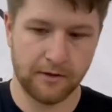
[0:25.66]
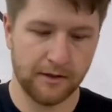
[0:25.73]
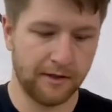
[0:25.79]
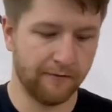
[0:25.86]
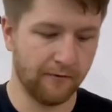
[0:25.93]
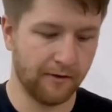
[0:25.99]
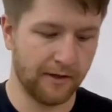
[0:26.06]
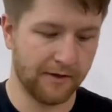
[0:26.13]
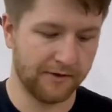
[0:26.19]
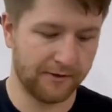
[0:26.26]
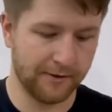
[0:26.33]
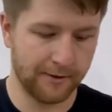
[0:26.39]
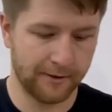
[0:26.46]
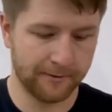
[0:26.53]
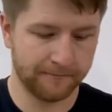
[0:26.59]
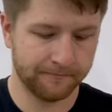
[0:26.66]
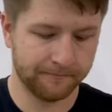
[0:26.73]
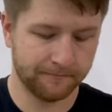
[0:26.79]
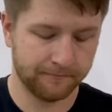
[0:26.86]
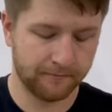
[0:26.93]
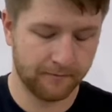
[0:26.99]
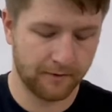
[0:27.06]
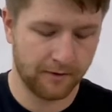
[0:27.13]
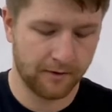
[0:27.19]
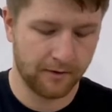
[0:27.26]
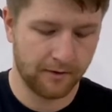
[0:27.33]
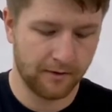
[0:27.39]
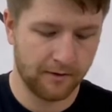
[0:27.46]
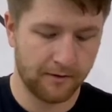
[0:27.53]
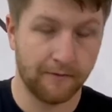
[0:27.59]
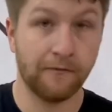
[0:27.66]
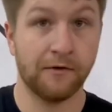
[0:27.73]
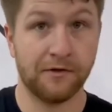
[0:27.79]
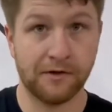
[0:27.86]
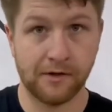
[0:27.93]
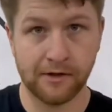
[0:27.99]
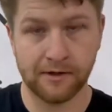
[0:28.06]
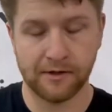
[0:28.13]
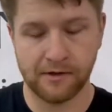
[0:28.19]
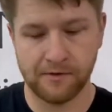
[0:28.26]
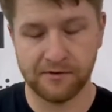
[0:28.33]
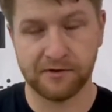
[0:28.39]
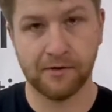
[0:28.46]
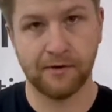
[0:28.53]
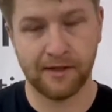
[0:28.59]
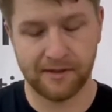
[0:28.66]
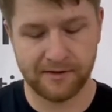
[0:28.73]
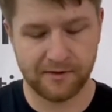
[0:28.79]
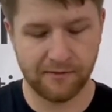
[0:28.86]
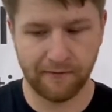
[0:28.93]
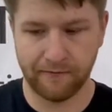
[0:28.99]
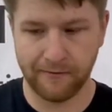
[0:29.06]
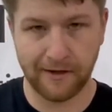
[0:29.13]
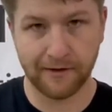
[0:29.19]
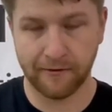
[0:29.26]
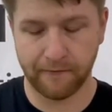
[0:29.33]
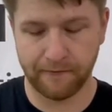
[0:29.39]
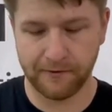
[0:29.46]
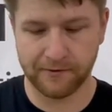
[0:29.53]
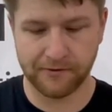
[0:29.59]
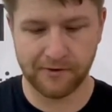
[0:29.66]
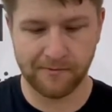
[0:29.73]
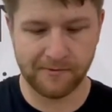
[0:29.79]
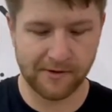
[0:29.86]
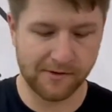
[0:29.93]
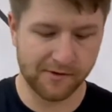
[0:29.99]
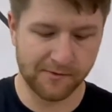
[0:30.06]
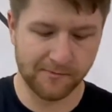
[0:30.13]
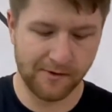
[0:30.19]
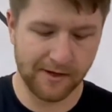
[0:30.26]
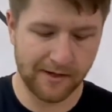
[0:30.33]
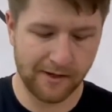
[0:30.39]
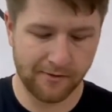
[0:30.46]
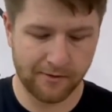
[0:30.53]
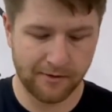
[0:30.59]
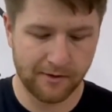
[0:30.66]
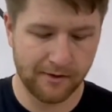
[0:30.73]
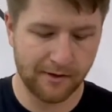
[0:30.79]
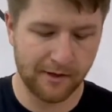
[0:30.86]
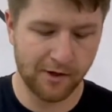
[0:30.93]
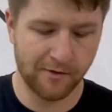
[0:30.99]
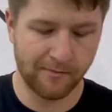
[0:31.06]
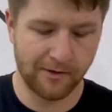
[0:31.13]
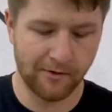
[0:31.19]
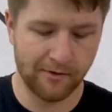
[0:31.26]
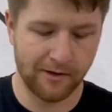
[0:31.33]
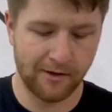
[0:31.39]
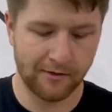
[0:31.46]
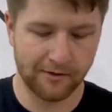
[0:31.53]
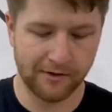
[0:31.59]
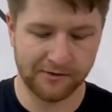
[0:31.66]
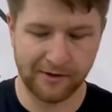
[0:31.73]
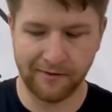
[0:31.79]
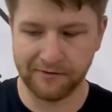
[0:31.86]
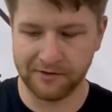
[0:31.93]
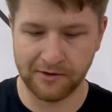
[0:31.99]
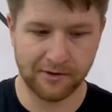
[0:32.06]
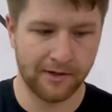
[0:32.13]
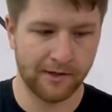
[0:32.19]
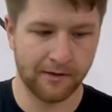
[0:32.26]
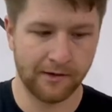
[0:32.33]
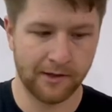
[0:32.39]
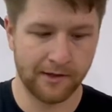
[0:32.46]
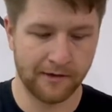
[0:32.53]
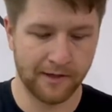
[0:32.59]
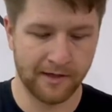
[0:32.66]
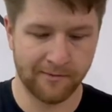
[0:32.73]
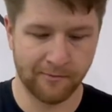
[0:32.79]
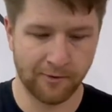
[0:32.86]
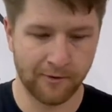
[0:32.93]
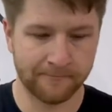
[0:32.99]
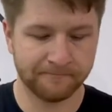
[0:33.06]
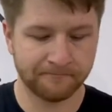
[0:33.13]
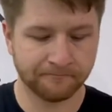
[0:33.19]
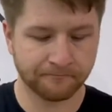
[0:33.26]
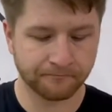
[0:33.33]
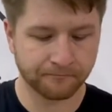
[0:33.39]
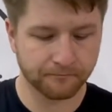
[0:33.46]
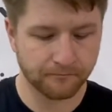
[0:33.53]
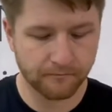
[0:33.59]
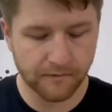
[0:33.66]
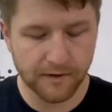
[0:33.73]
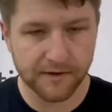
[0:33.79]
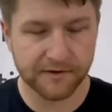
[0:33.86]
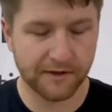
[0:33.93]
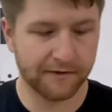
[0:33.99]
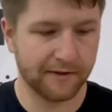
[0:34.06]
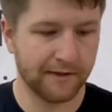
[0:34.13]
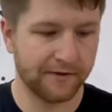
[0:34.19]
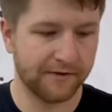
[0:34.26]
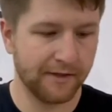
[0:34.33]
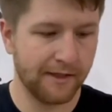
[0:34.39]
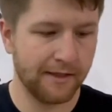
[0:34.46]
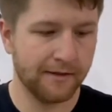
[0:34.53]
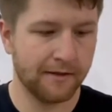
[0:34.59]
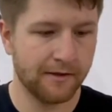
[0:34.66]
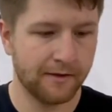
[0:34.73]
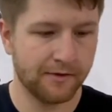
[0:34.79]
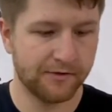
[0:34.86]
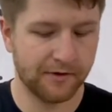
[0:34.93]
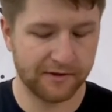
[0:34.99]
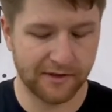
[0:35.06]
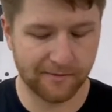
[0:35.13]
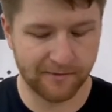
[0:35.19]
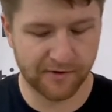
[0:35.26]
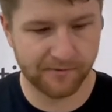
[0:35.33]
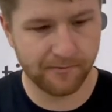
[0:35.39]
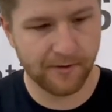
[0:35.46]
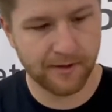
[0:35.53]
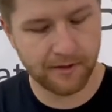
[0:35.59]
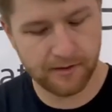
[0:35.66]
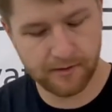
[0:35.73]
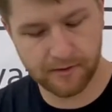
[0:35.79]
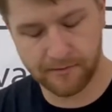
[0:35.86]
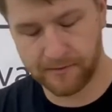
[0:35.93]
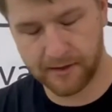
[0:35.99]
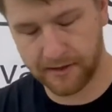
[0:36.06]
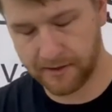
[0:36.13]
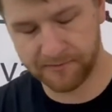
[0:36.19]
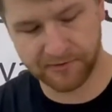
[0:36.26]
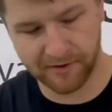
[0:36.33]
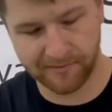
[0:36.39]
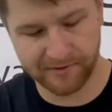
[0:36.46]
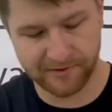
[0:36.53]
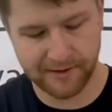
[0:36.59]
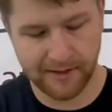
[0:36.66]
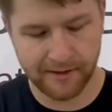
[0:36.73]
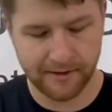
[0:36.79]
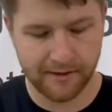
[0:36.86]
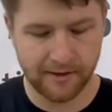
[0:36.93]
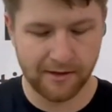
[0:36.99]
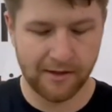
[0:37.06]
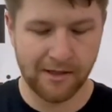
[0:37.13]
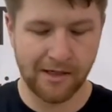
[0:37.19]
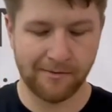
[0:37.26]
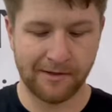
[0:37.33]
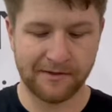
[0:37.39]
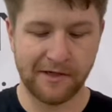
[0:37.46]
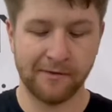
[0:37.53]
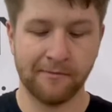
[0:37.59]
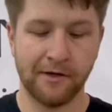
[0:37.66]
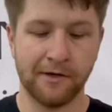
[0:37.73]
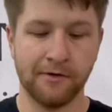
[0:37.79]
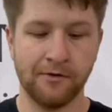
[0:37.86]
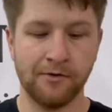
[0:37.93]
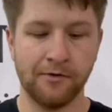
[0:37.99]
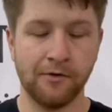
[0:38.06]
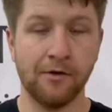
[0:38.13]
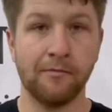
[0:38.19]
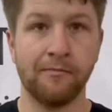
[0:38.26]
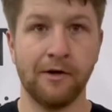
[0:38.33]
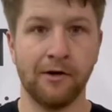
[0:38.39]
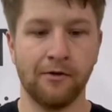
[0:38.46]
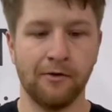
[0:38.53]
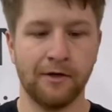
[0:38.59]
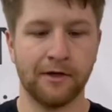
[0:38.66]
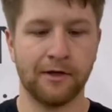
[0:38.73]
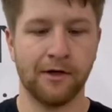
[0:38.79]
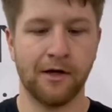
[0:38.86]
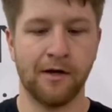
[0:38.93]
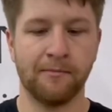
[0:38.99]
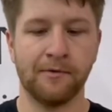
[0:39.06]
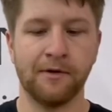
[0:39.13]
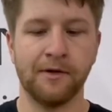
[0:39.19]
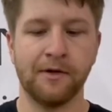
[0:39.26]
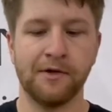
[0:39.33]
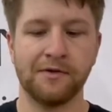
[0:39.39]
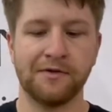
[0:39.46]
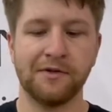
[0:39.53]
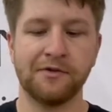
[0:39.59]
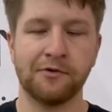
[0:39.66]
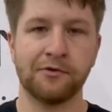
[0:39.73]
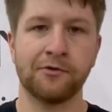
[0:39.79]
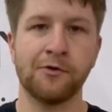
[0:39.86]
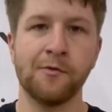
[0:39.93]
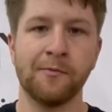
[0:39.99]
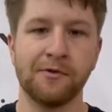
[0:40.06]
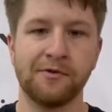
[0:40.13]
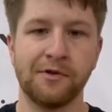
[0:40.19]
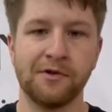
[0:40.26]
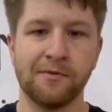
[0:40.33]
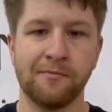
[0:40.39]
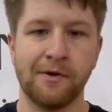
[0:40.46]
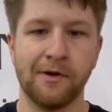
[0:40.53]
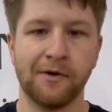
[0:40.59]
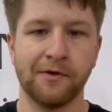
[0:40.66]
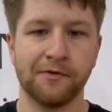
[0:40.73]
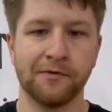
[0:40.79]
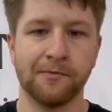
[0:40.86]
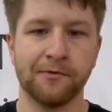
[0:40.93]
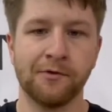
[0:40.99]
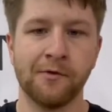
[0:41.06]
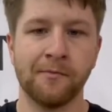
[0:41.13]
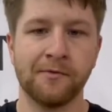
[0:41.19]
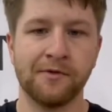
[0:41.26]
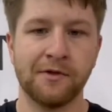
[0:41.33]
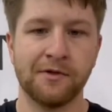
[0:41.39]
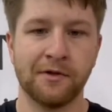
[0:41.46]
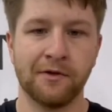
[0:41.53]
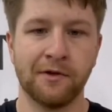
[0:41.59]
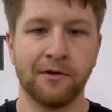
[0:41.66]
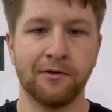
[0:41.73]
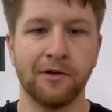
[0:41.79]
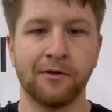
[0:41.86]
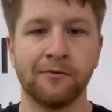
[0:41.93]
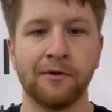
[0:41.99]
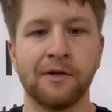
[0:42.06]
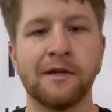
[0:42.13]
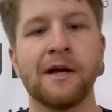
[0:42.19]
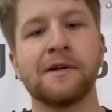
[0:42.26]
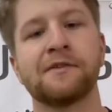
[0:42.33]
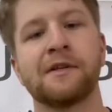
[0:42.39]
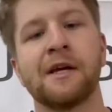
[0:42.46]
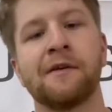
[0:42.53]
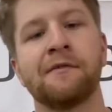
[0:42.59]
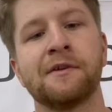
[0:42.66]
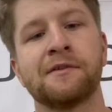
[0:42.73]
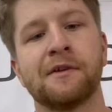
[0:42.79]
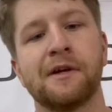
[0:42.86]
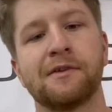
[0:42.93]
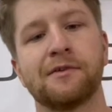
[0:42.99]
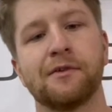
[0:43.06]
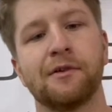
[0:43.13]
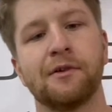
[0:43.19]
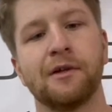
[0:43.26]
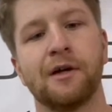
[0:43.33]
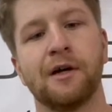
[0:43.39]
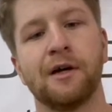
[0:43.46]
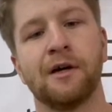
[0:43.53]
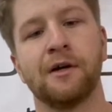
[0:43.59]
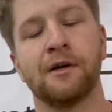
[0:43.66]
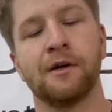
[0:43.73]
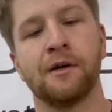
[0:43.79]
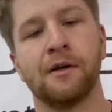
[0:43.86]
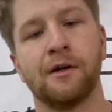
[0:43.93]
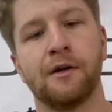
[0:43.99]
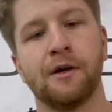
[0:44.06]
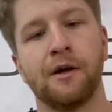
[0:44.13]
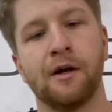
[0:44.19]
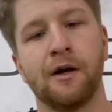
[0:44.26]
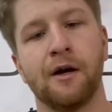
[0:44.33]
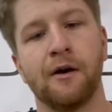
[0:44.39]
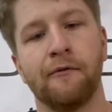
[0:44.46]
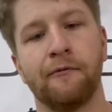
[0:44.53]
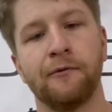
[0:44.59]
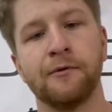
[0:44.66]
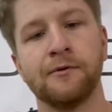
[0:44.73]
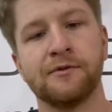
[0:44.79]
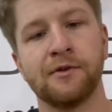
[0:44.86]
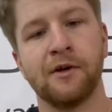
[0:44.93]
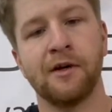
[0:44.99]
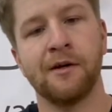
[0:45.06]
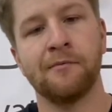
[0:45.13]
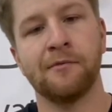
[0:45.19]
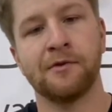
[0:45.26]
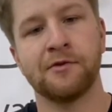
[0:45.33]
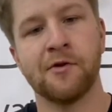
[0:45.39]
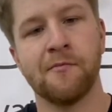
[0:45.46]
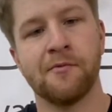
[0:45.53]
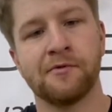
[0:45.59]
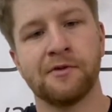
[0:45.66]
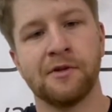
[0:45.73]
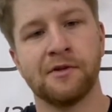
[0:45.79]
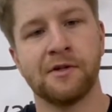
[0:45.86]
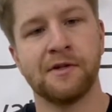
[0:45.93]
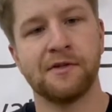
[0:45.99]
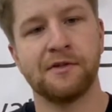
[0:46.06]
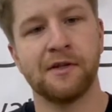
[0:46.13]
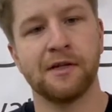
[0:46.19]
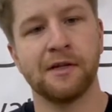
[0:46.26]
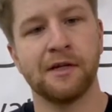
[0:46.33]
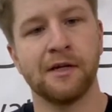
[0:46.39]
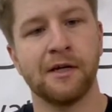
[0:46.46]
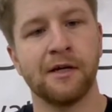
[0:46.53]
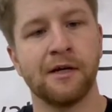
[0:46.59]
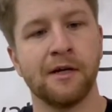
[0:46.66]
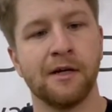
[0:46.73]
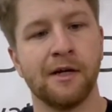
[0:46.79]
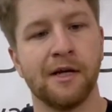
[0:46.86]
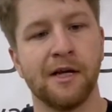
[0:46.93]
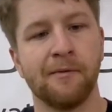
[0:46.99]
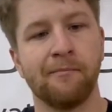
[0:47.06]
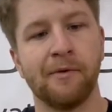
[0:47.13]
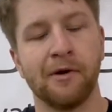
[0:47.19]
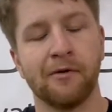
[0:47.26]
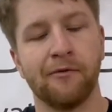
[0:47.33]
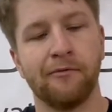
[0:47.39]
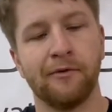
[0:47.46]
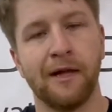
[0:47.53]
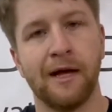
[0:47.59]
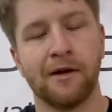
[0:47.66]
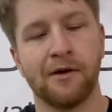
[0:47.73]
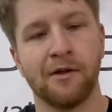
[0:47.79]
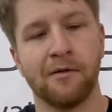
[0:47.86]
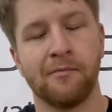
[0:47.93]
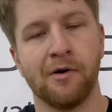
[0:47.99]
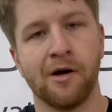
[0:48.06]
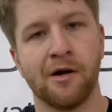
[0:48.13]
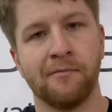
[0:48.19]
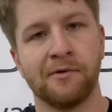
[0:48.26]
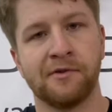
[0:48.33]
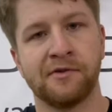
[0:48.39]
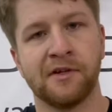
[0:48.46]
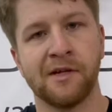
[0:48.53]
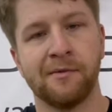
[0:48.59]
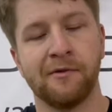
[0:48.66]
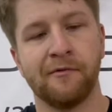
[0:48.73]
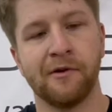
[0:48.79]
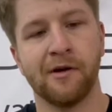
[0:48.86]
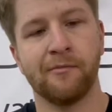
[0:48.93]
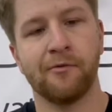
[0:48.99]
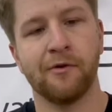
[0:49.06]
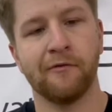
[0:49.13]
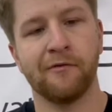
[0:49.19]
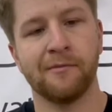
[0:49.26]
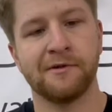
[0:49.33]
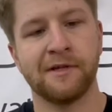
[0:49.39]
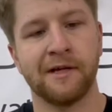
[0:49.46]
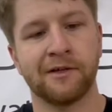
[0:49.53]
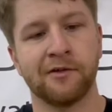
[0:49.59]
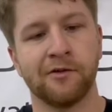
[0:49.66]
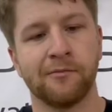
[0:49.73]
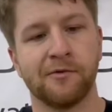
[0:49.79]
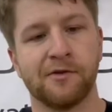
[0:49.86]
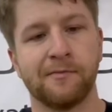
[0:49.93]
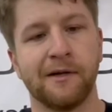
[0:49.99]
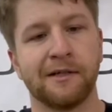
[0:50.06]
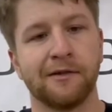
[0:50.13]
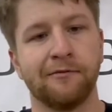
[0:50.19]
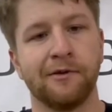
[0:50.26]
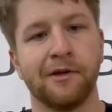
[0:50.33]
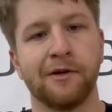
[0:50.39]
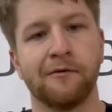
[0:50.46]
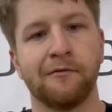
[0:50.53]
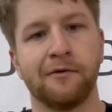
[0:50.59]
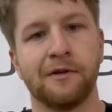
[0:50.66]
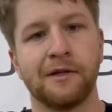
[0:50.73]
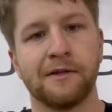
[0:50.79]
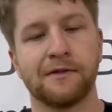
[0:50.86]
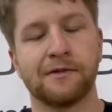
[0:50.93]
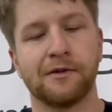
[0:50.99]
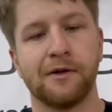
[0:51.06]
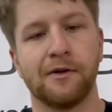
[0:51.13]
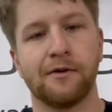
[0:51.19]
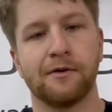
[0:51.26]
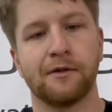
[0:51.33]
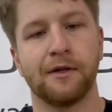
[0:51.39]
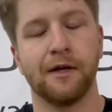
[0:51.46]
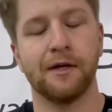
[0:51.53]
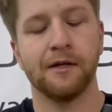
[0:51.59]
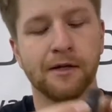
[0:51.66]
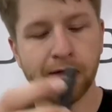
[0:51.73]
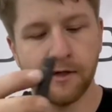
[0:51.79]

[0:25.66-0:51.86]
Give her a nice tug. First thing you're going to do is go ahead and do a regular field strip. Take your spring out and your barrel out, because obviously you're not going to need that anymore. Set that aside. Set down my spring, or my slide. I'm going to take my new barrel and comp. So these are True Precision barrels from True Precision. They look really nice. They have these nice little flutes on them, the True Precision insignia, and a barrel flat on the bottom, which is going to be very important from a technical perspective later for the install. Okay.